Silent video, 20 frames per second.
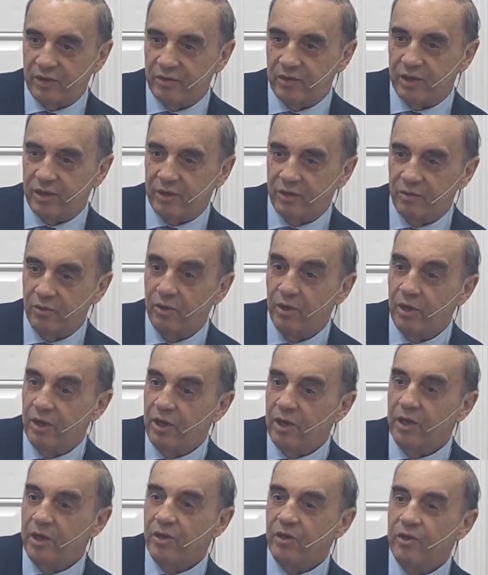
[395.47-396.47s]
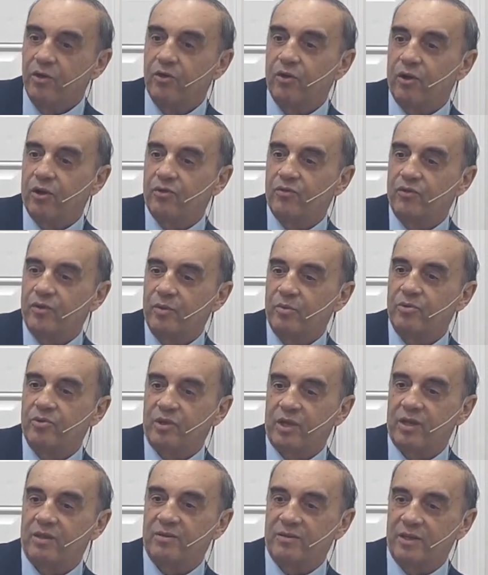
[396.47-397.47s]
They're completely different than
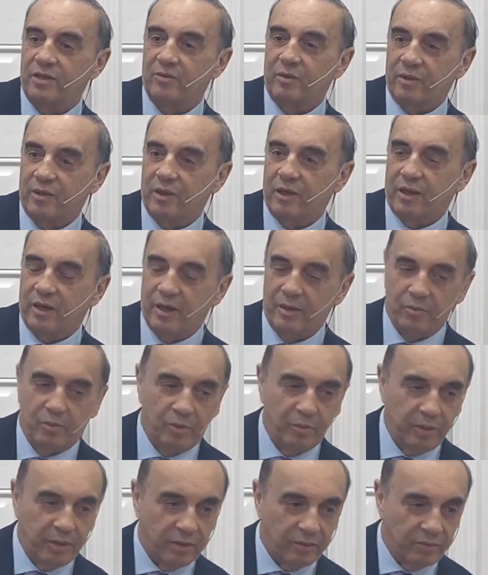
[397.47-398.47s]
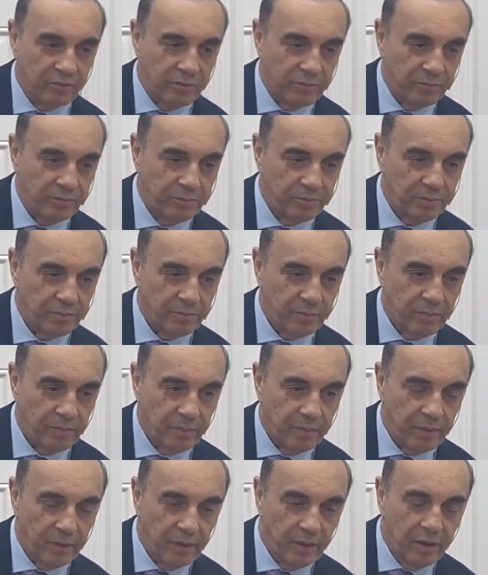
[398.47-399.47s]
what we used to
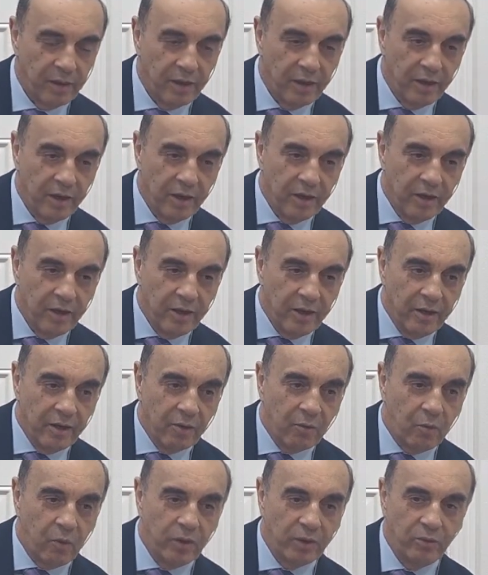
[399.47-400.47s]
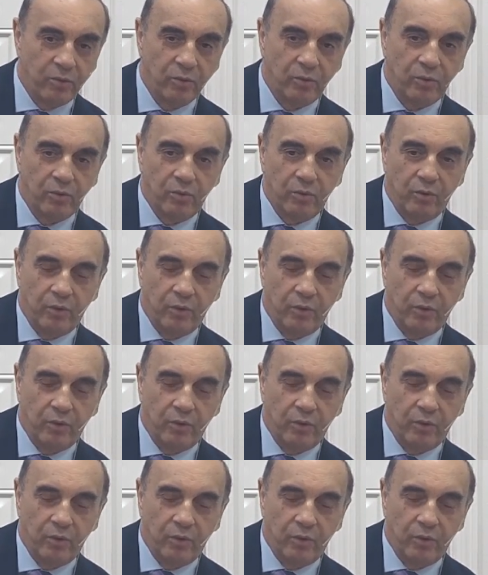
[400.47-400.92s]
bring until that point.